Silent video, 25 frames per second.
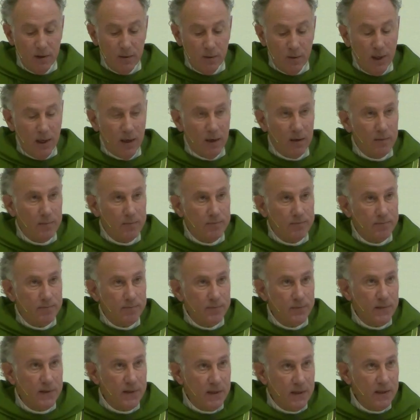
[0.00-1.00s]
well,
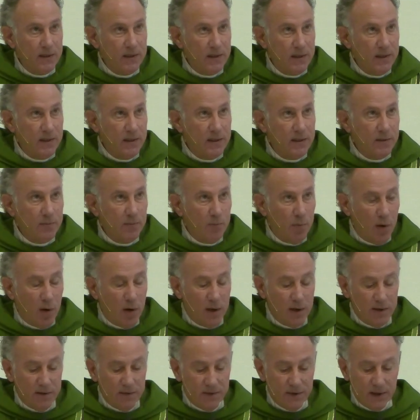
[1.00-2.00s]
this is
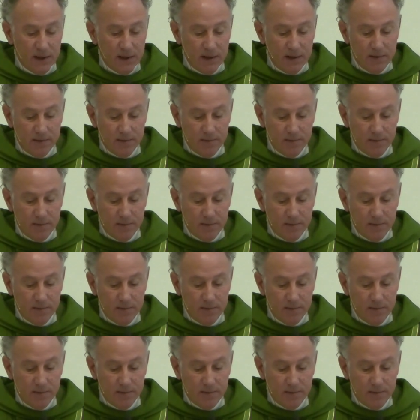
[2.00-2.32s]
part of it.